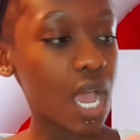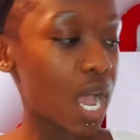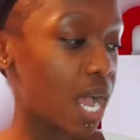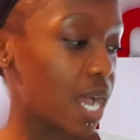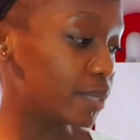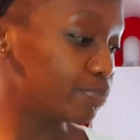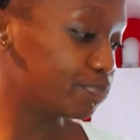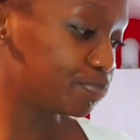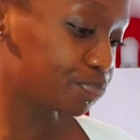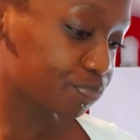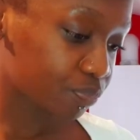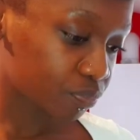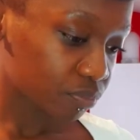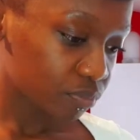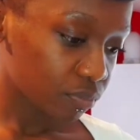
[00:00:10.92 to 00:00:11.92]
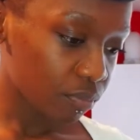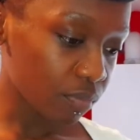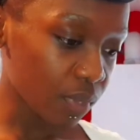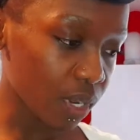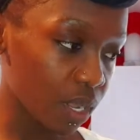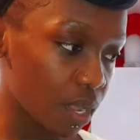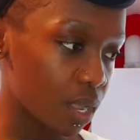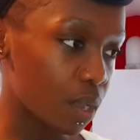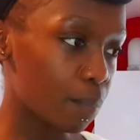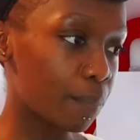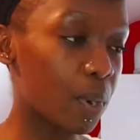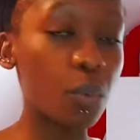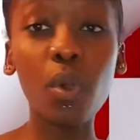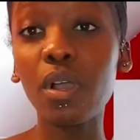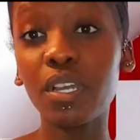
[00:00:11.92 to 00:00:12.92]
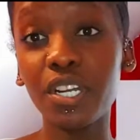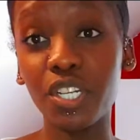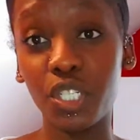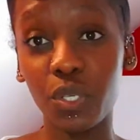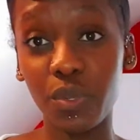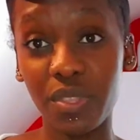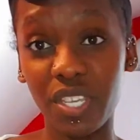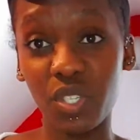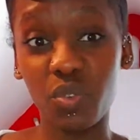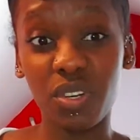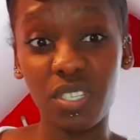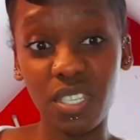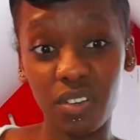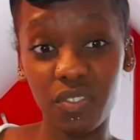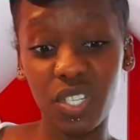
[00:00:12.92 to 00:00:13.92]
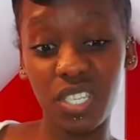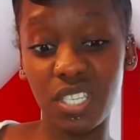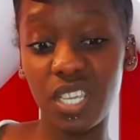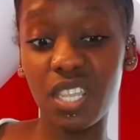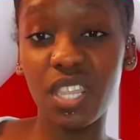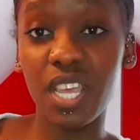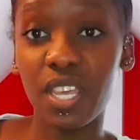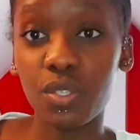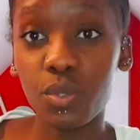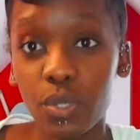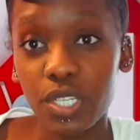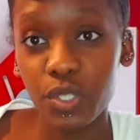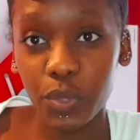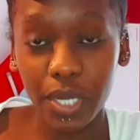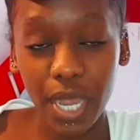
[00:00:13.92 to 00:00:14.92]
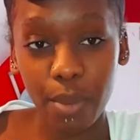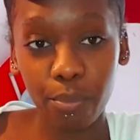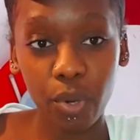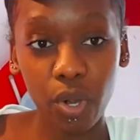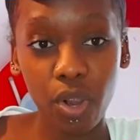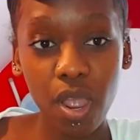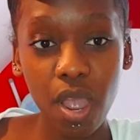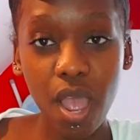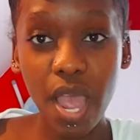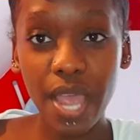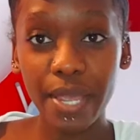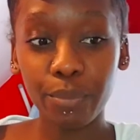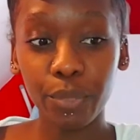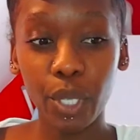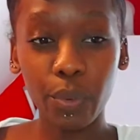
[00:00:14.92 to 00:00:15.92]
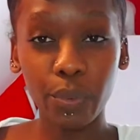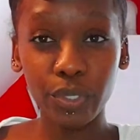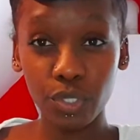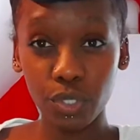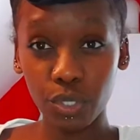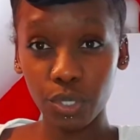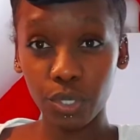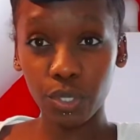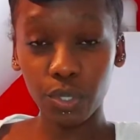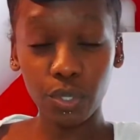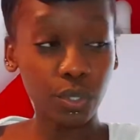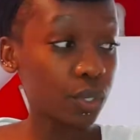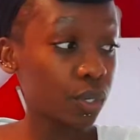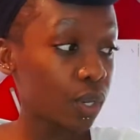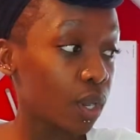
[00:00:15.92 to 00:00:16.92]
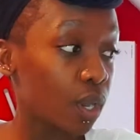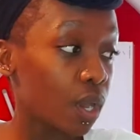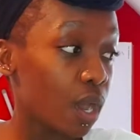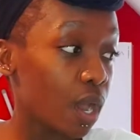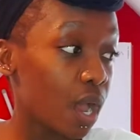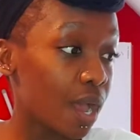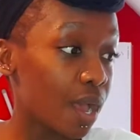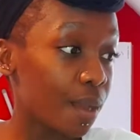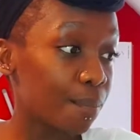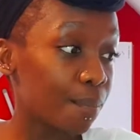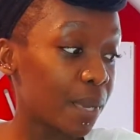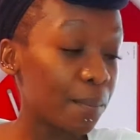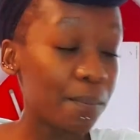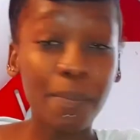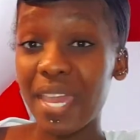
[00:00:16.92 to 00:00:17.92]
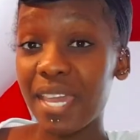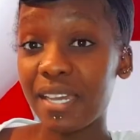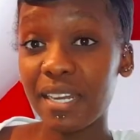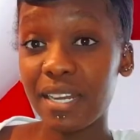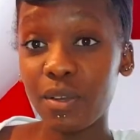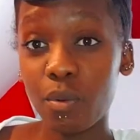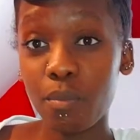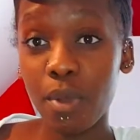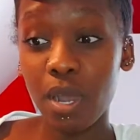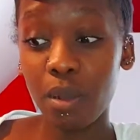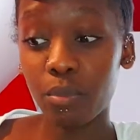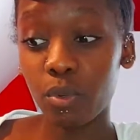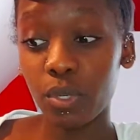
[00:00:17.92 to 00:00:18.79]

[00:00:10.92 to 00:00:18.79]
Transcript: But what I'm going to do in this one, instead of just sitting there talking to a camera, I am going to bake a little marble